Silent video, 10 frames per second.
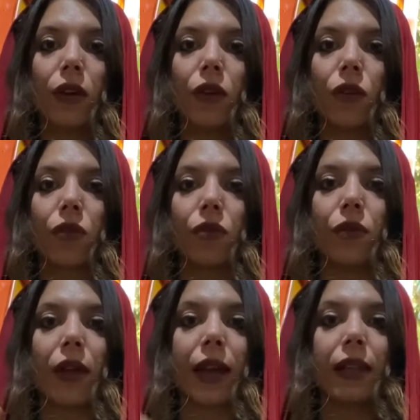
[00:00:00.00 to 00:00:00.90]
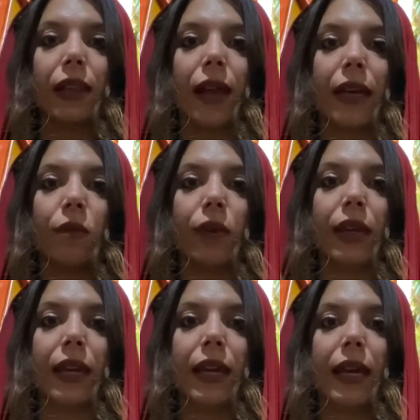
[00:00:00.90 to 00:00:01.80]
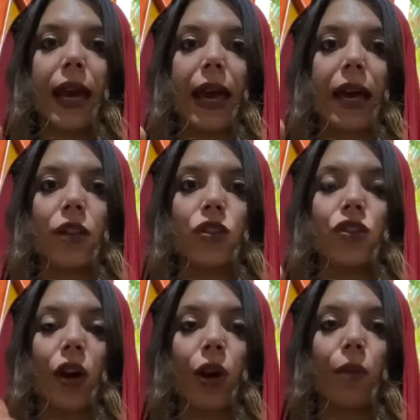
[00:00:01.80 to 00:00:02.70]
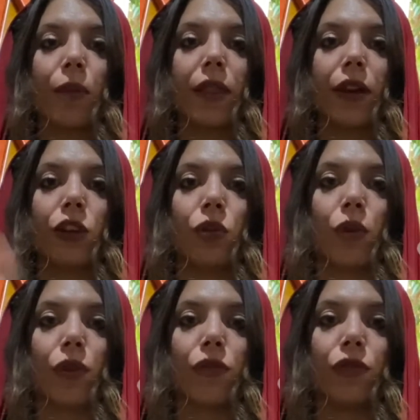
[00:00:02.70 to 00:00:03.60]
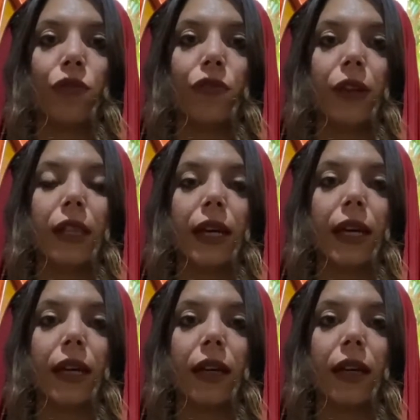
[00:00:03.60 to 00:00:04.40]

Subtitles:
through that alignment and dharma that you are fulfilling,